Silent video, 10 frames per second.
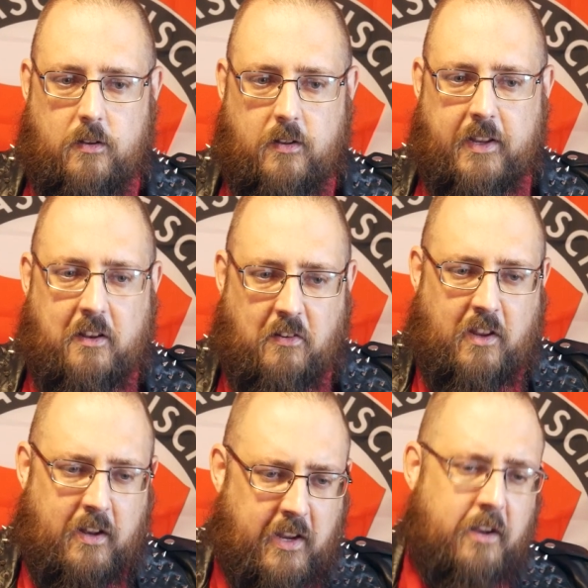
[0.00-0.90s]
Like,
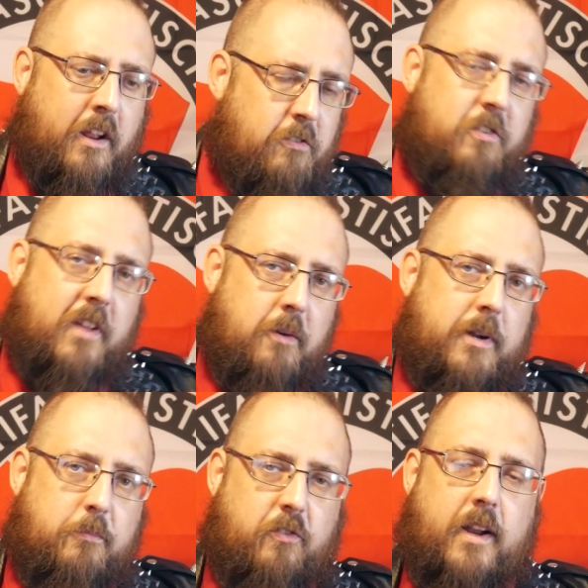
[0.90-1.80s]
you understand what
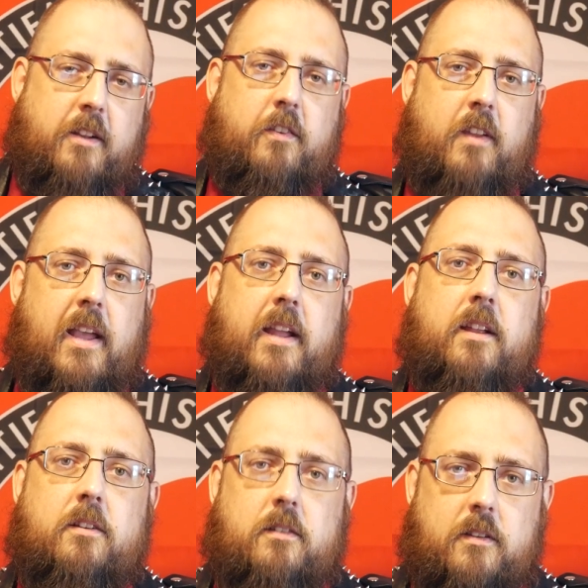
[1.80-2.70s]
I'm trying to say?